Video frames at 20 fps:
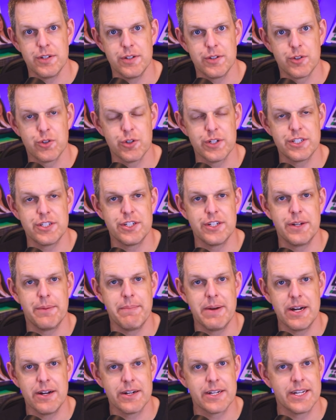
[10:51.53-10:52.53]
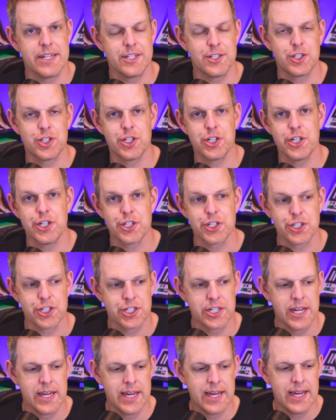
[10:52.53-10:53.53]
Christian American
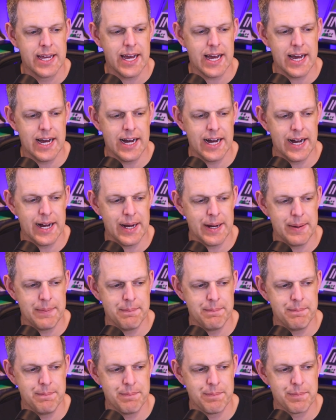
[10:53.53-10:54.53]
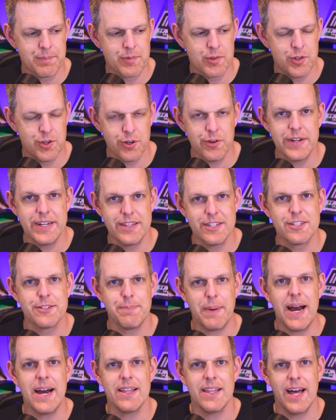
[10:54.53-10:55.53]
church, you're in the
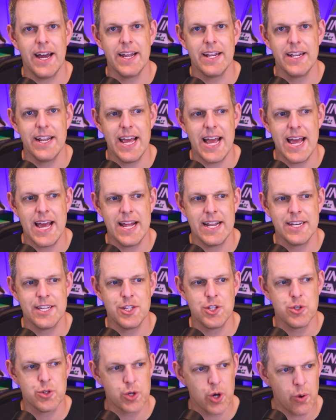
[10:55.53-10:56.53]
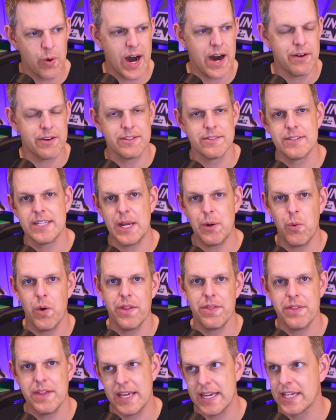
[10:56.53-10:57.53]
spotlight and you go out and say
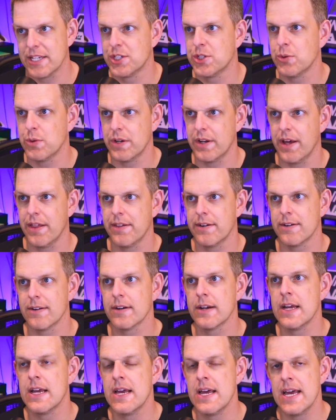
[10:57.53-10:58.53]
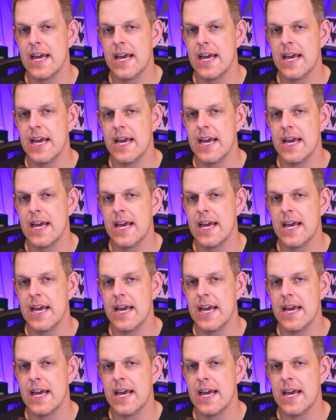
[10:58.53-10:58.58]
one thing and do another.